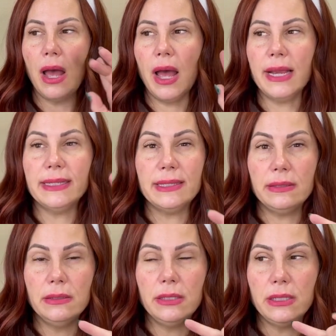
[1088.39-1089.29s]

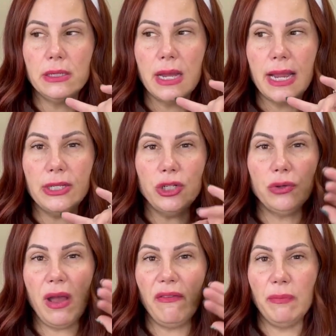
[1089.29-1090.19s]
I
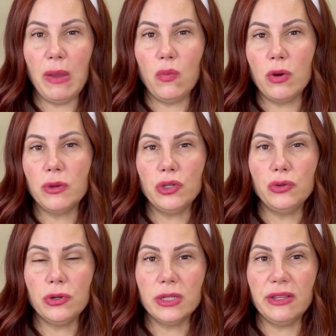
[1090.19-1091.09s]
do have my warmer
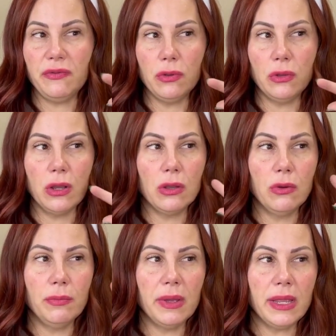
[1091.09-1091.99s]
tours if you look.
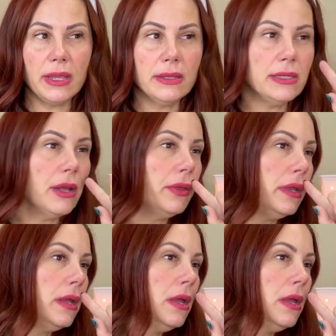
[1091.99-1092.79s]
Oh, my kid's yelling.